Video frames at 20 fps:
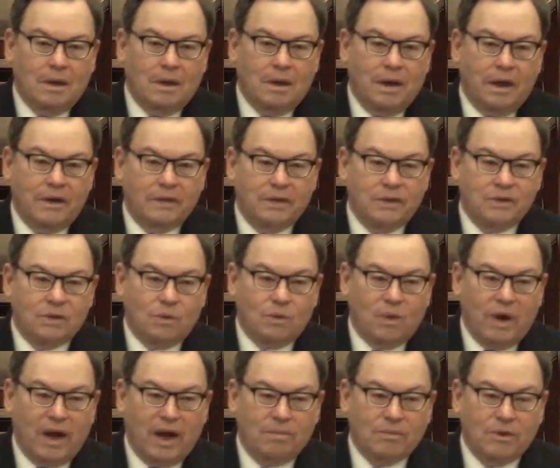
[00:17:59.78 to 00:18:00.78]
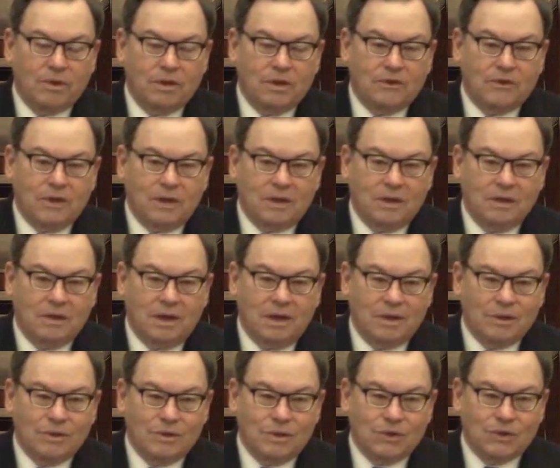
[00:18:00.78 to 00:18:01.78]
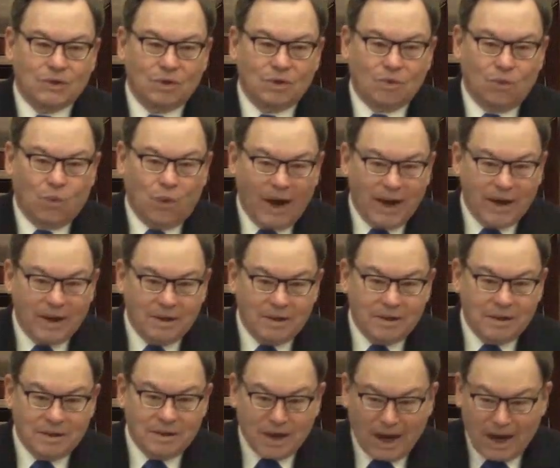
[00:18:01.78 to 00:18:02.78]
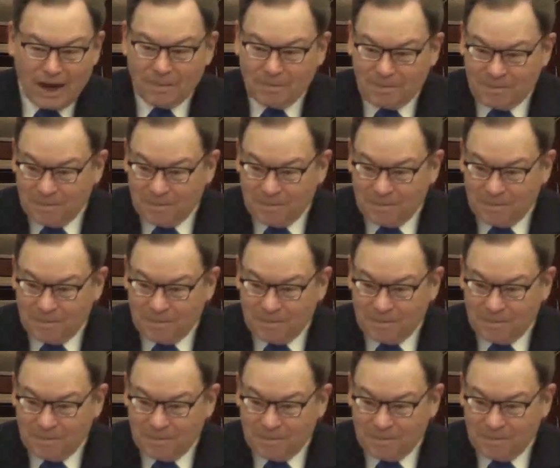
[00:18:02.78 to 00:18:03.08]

and there's a ram in the thicket at just the right time.